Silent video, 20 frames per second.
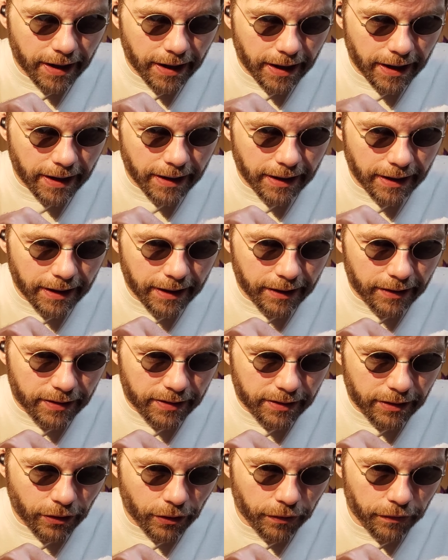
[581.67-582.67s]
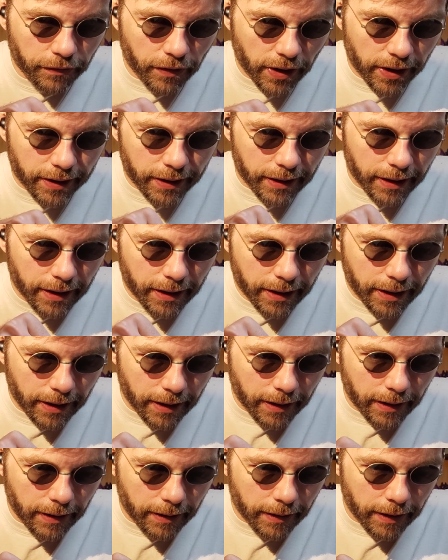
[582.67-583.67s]
and it is so fun.
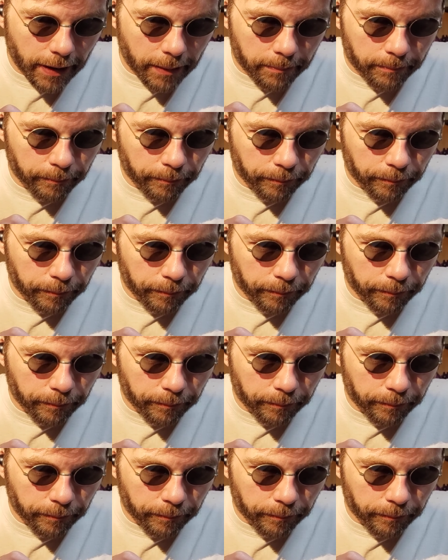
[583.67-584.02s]
All right.